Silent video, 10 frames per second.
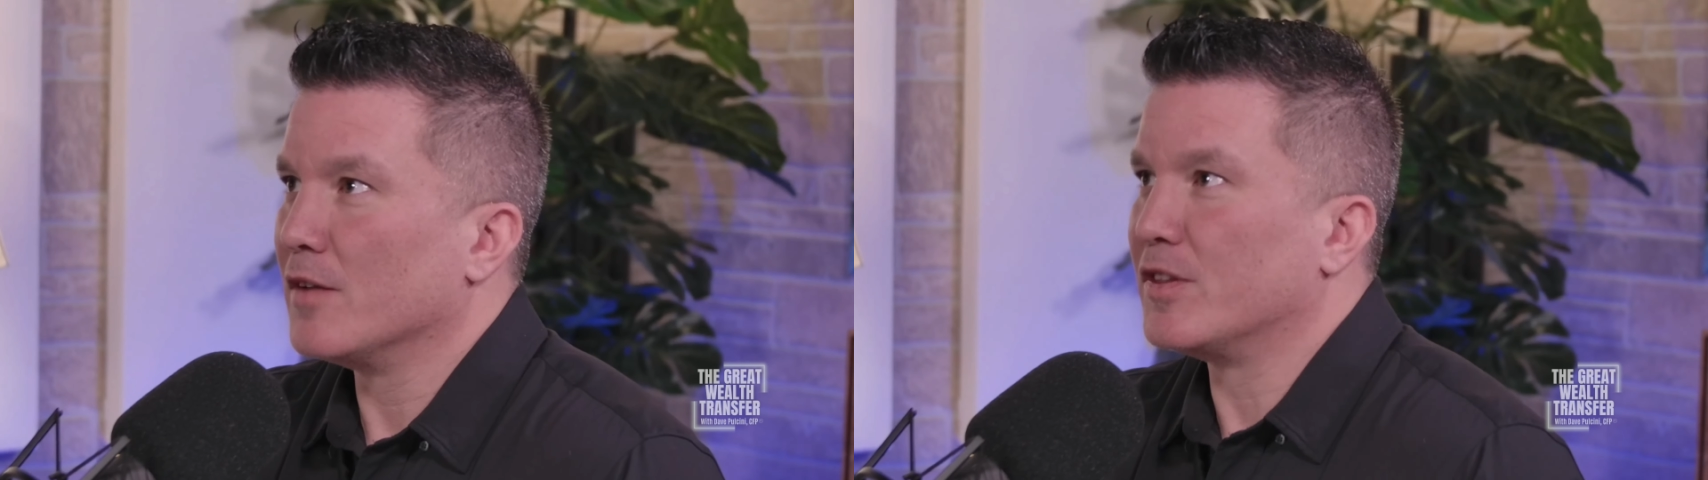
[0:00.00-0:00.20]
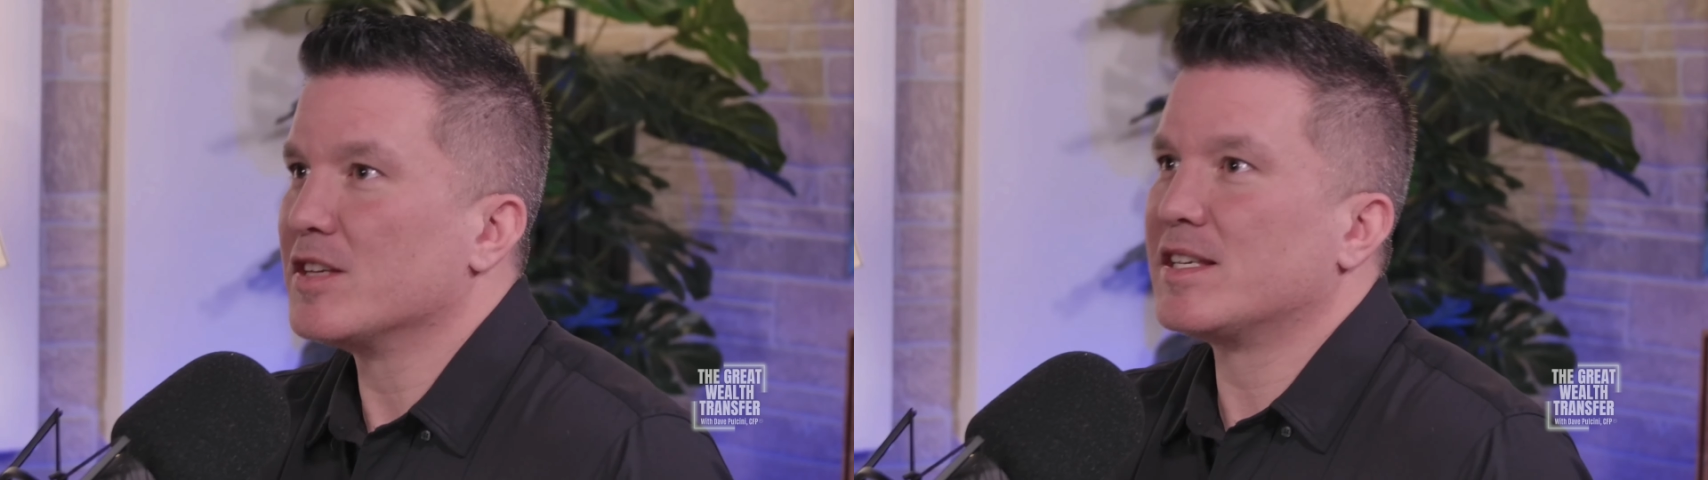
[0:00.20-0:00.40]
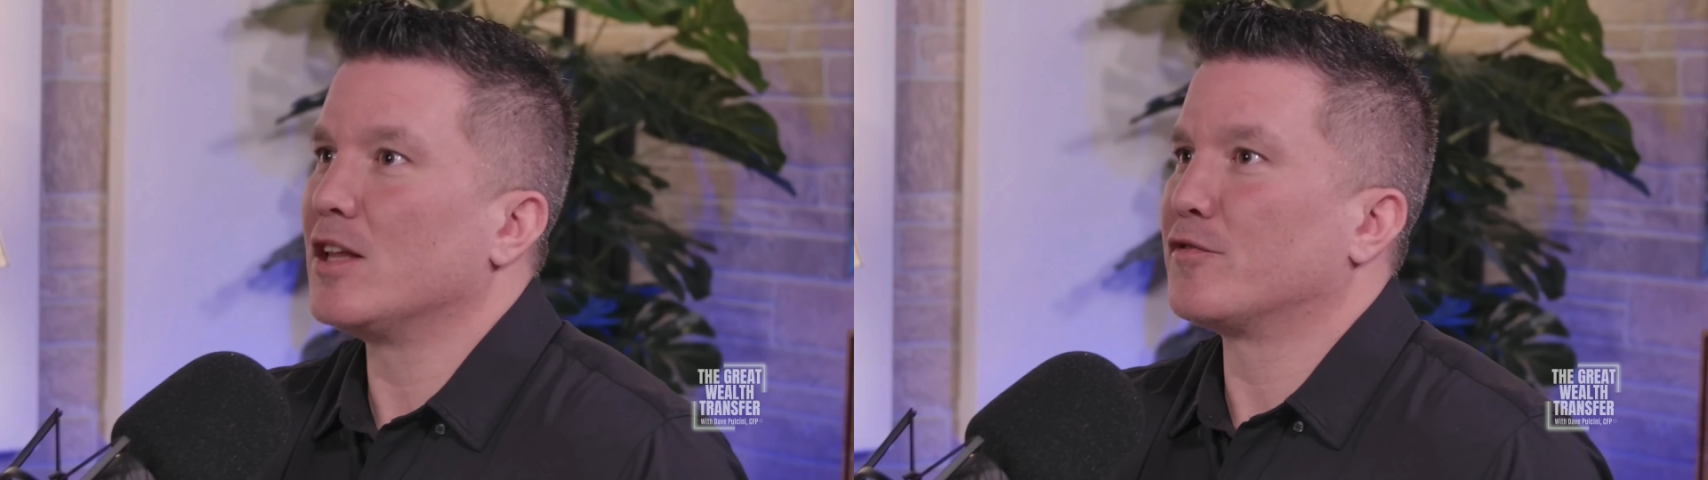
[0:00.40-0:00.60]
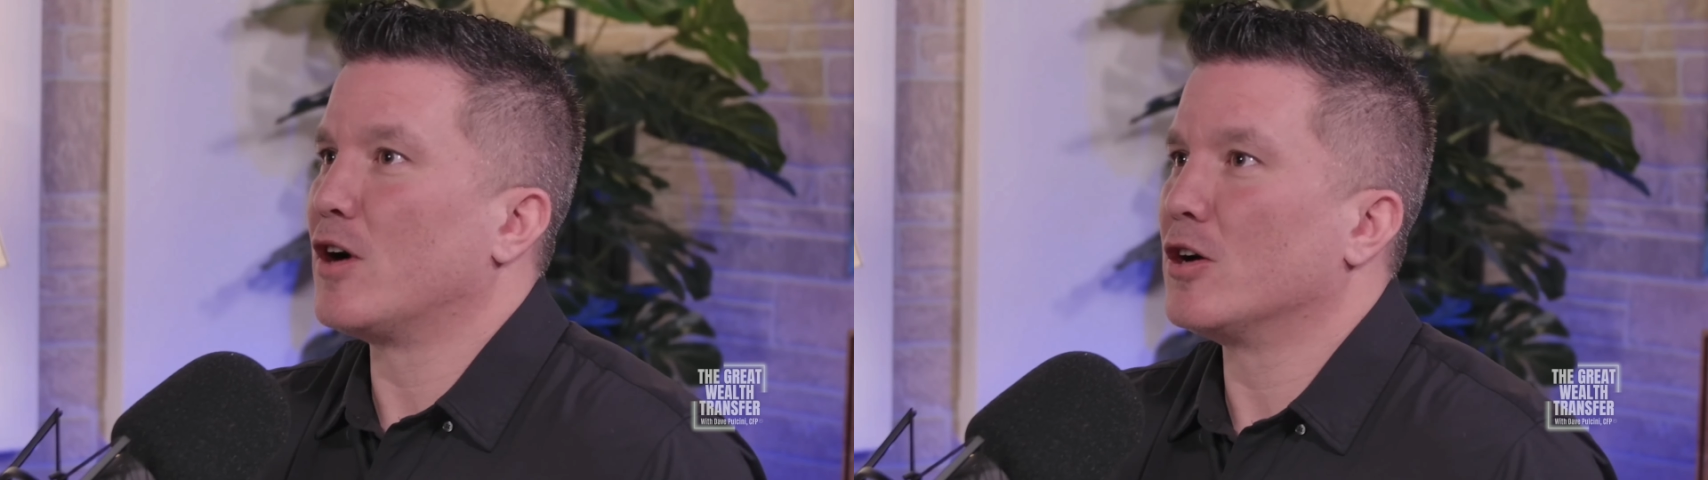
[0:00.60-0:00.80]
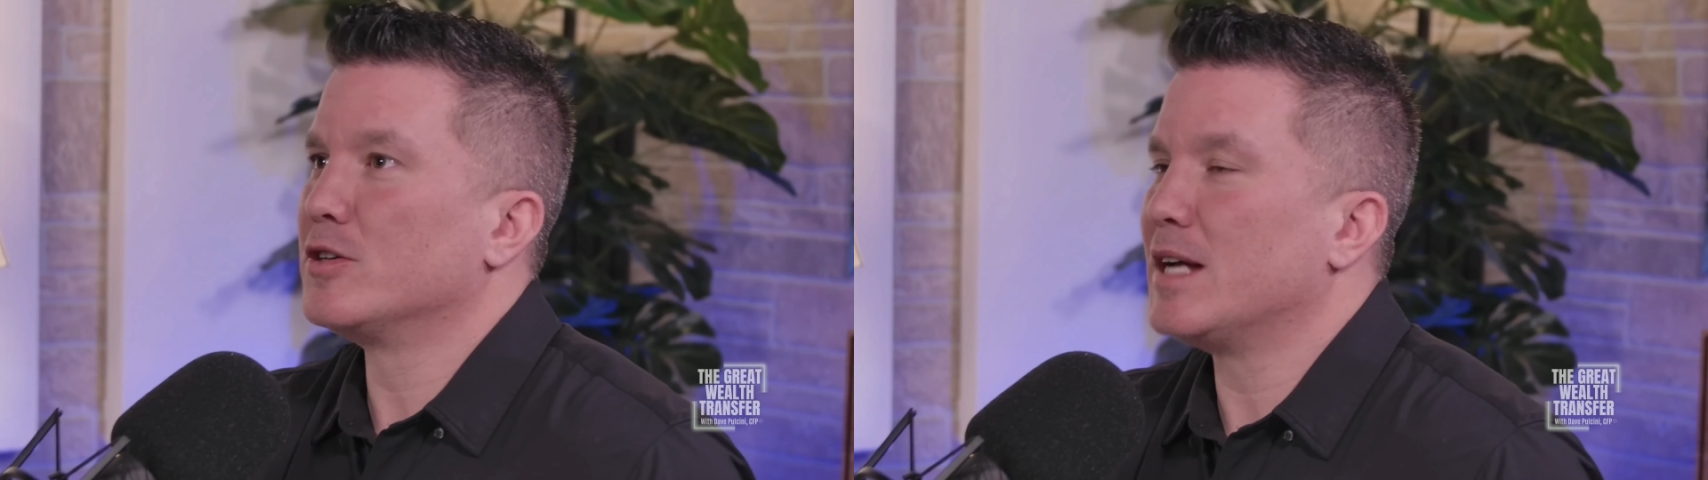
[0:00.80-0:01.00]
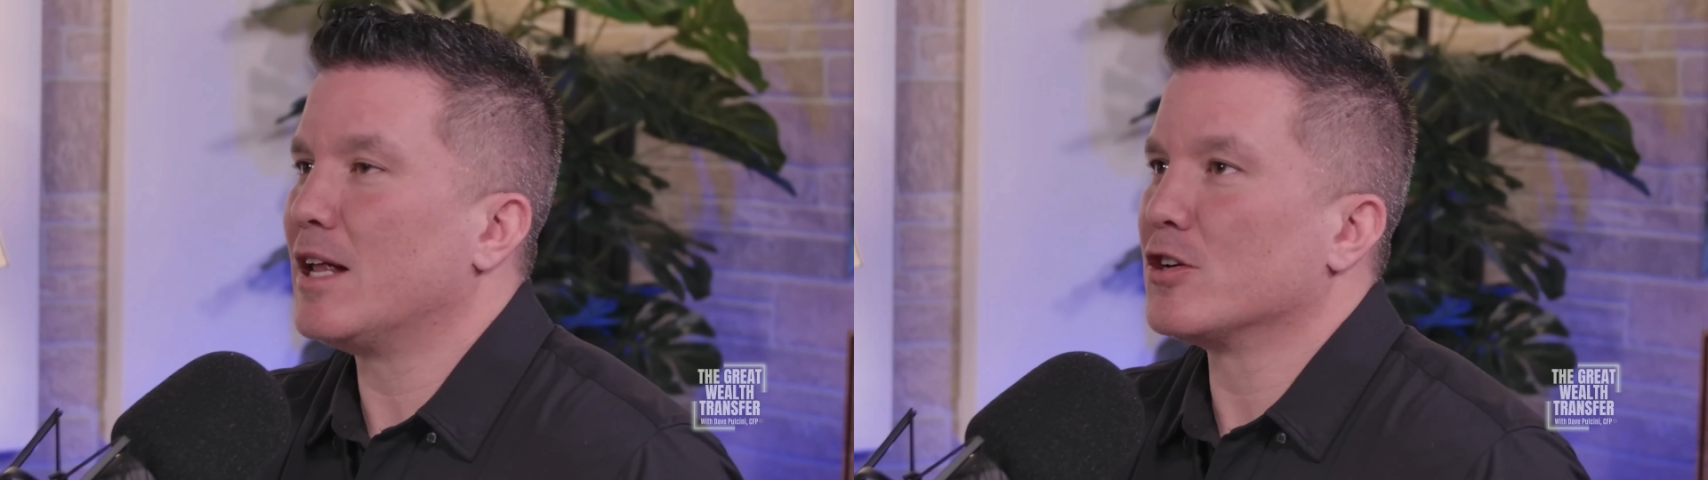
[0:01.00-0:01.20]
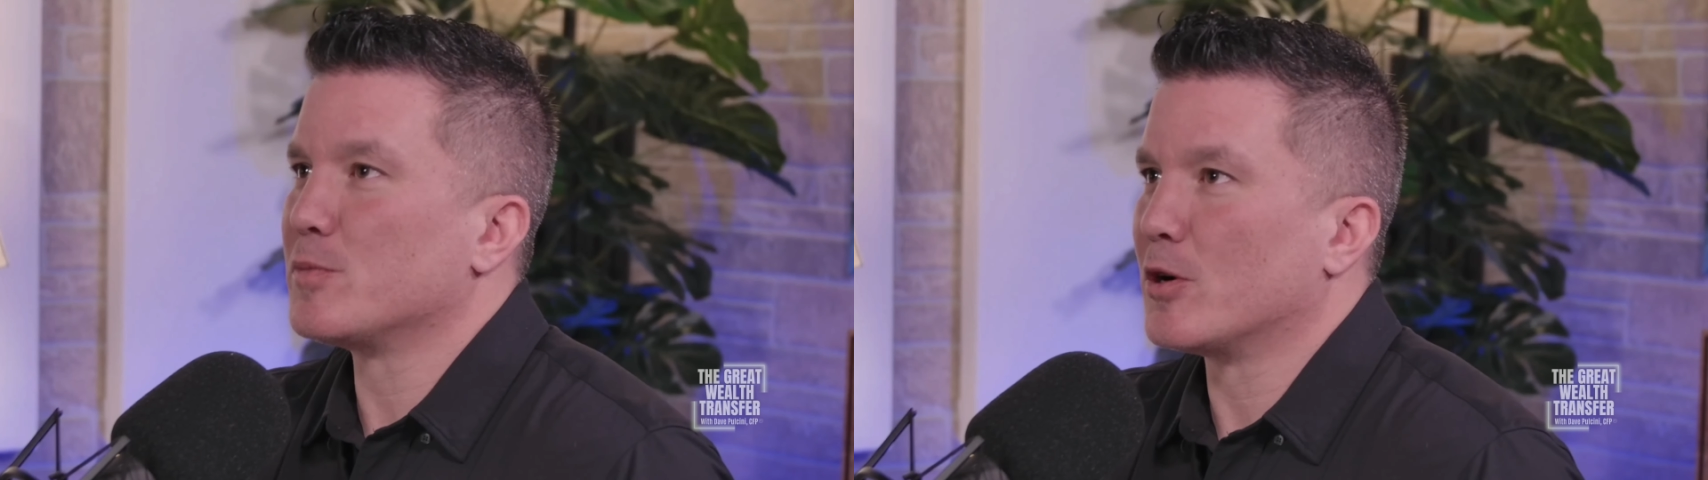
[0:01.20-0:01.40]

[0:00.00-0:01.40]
If they sell it for $100